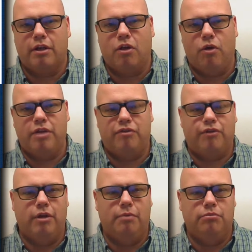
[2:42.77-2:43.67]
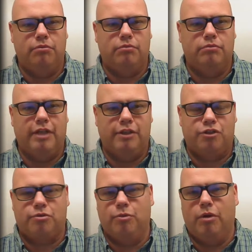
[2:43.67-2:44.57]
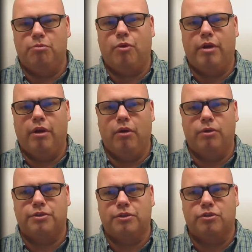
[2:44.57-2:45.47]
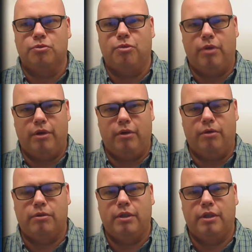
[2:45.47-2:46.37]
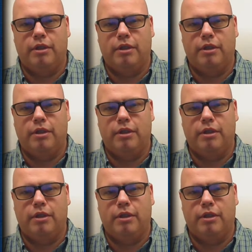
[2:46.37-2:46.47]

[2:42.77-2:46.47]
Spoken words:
going from Industry 1.0 to 2.0,